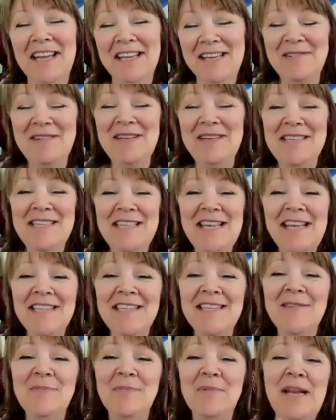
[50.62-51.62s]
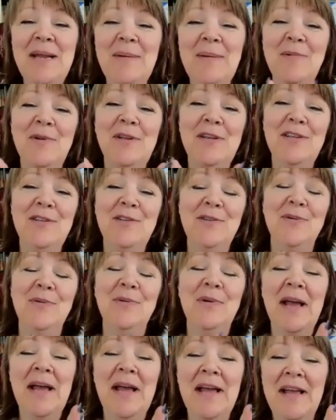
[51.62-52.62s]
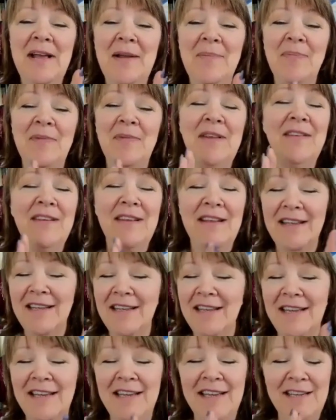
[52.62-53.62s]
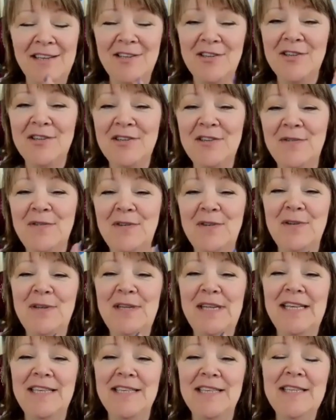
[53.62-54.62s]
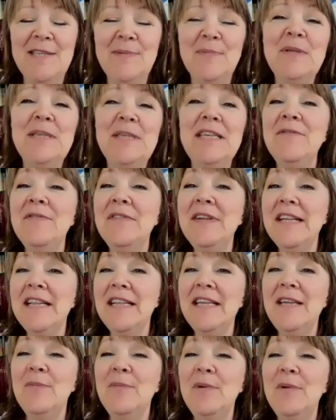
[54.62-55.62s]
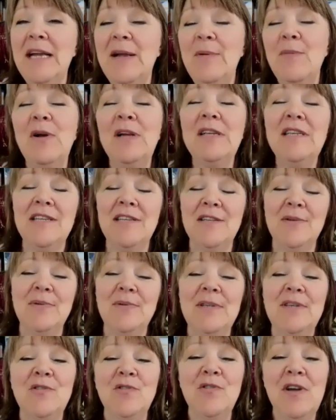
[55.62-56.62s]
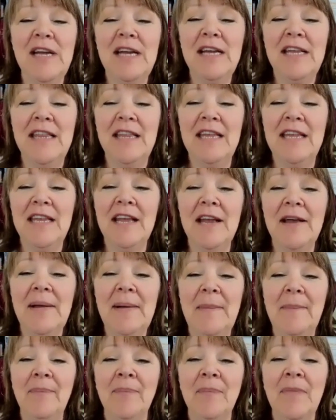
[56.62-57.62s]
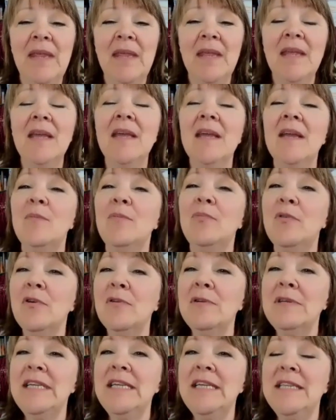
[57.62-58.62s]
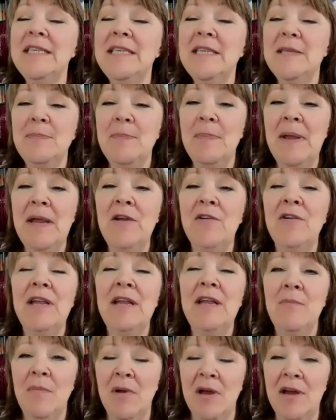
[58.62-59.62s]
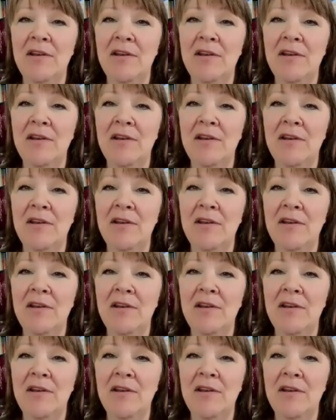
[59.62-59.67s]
Anyways, that's what I'm going to do in just a few days. And specifically, what I want to do is try the protein sparing